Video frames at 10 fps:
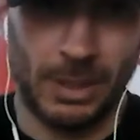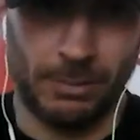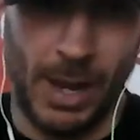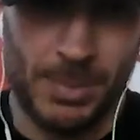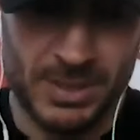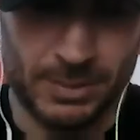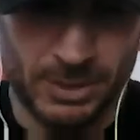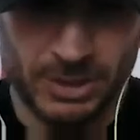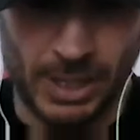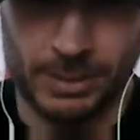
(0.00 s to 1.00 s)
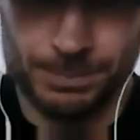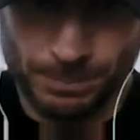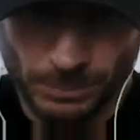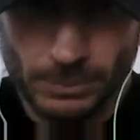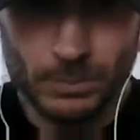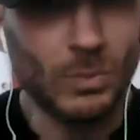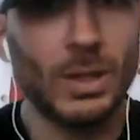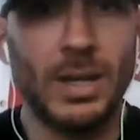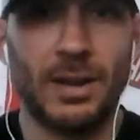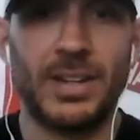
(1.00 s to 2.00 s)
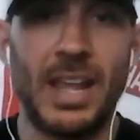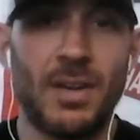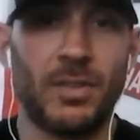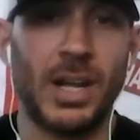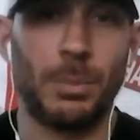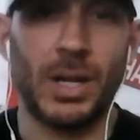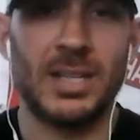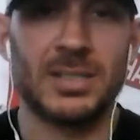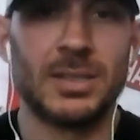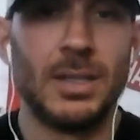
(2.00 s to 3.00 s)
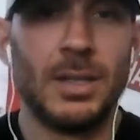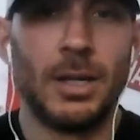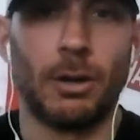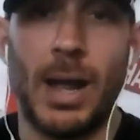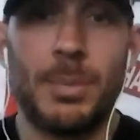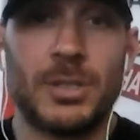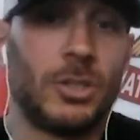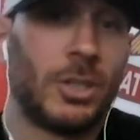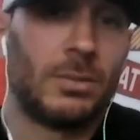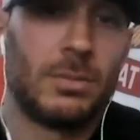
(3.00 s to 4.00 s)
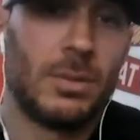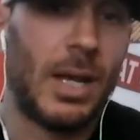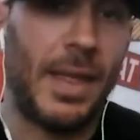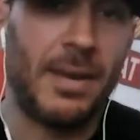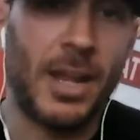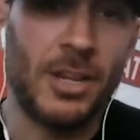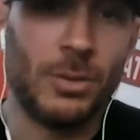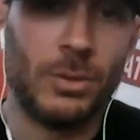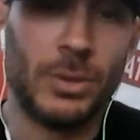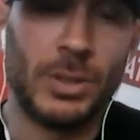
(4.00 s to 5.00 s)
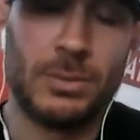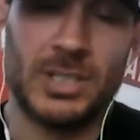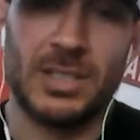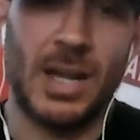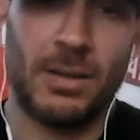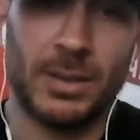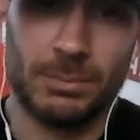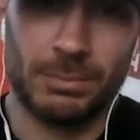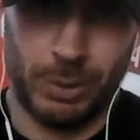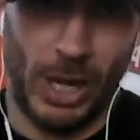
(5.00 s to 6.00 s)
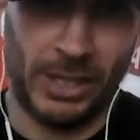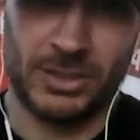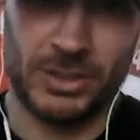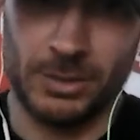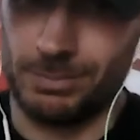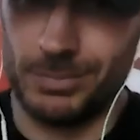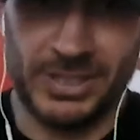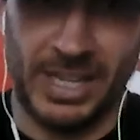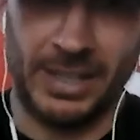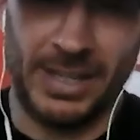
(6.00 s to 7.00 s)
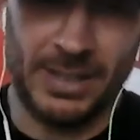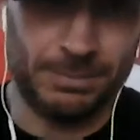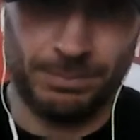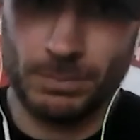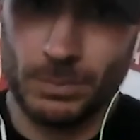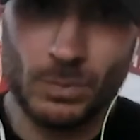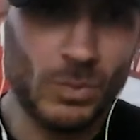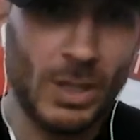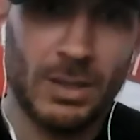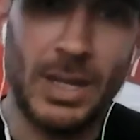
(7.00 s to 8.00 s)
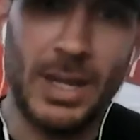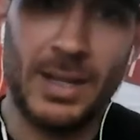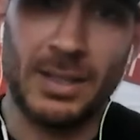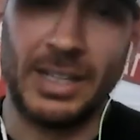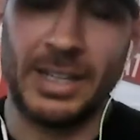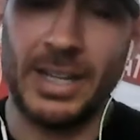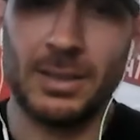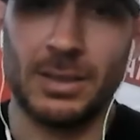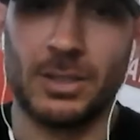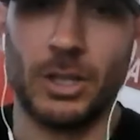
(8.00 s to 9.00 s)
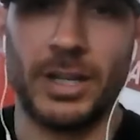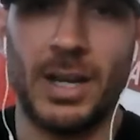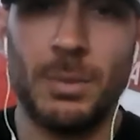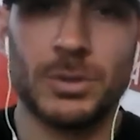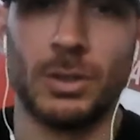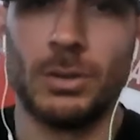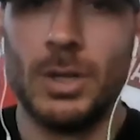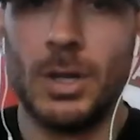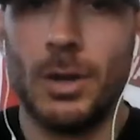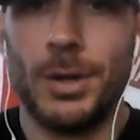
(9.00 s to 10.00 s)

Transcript: of rabbits, and just kind of gave every couple guys a rabbit. So you could that night you would sit down and practice your skinning it, and cleaning it and cooking up. So